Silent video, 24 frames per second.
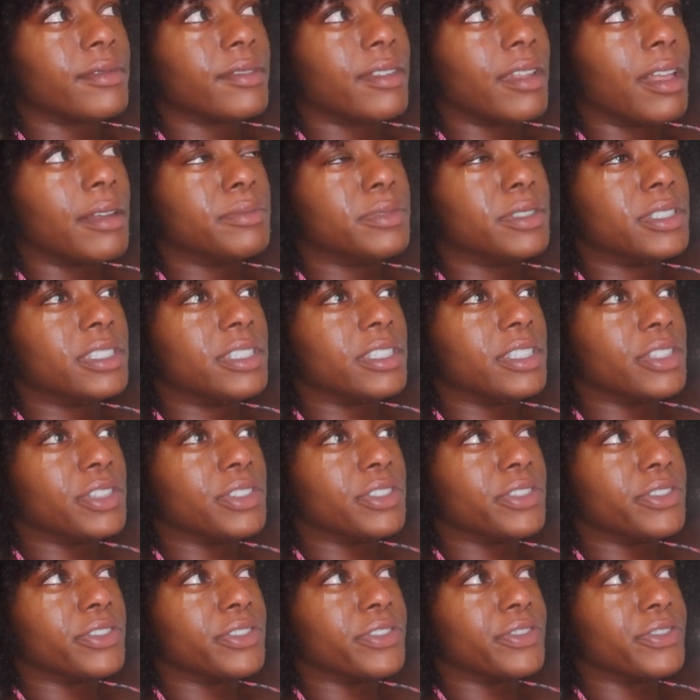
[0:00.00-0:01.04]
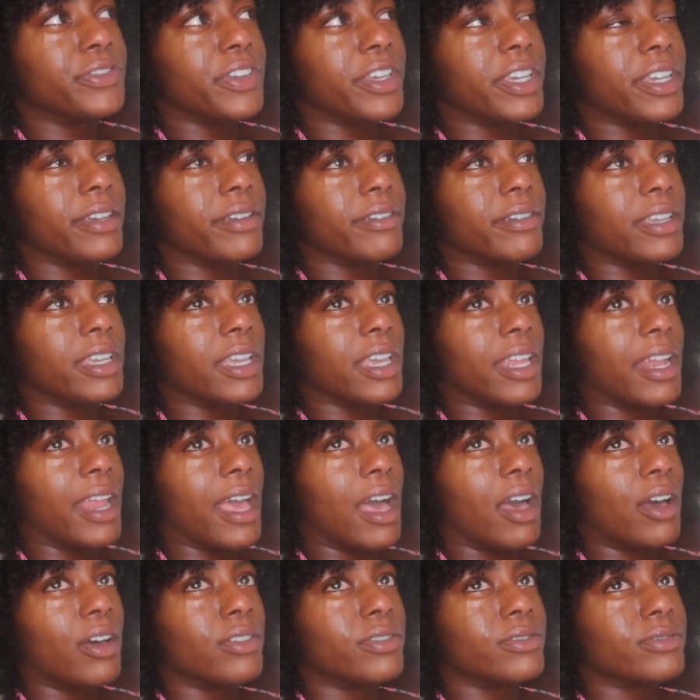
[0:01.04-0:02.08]
I'm still figuring it
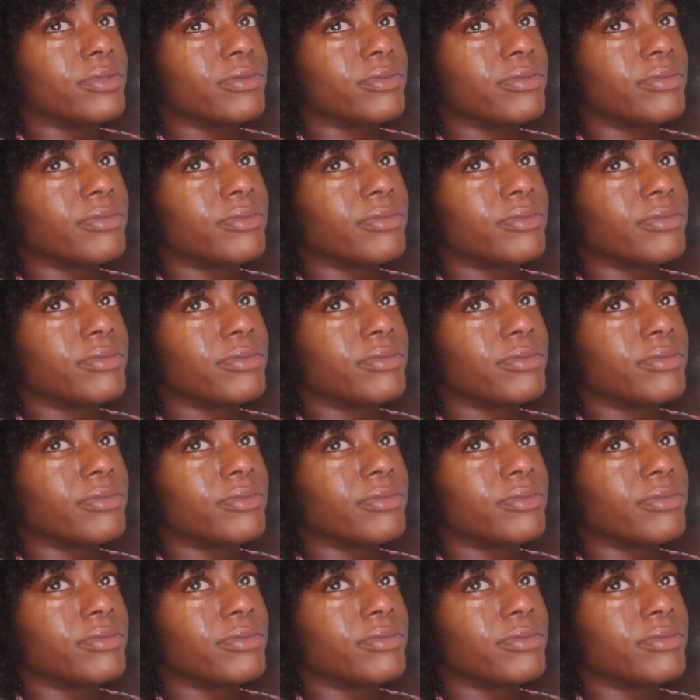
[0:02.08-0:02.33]
out.